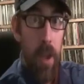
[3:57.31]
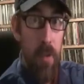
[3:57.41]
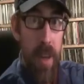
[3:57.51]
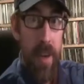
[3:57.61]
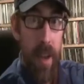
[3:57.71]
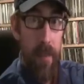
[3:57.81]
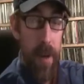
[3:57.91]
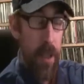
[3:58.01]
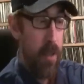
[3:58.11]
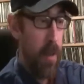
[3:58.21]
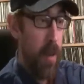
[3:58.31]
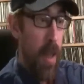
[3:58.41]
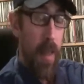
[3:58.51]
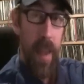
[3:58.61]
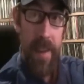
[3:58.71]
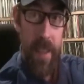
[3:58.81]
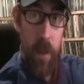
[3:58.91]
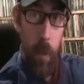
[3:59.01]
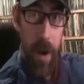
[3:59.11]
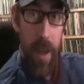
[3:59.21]
You need to get registered.
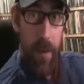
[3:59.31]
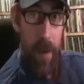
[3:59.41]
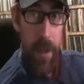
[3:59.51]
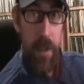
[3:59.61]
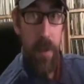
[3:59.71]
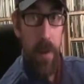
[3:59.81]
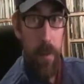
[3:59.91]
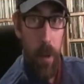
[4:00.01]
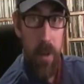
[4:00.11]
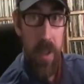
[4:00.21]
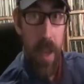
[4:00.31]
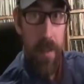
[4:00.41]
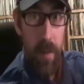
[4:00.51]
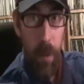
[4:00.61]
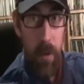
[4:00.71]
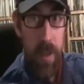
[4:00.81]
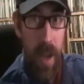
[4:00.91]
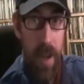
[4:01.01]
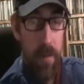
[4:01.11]
Easiest way to get registered in most states and most